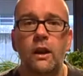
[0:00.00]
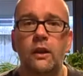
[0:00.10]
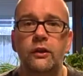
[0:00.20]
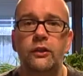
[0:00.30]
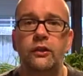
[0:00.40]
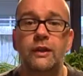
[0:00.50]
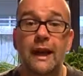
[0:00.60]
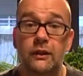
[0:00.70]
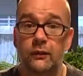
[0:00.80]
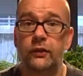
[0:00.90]
This is an
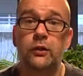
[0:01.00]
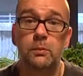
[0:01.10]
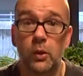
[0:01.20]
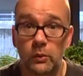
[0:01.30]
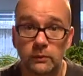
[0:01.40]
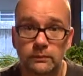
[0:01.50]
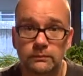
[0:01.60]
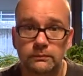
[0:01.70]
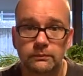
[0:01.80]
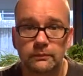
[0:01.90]
act of support
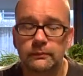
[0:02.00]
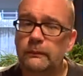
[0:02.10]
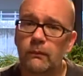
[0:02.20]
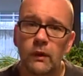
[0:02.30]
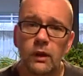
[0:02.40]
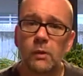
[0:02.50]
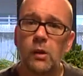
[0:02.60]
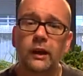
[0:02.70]
And my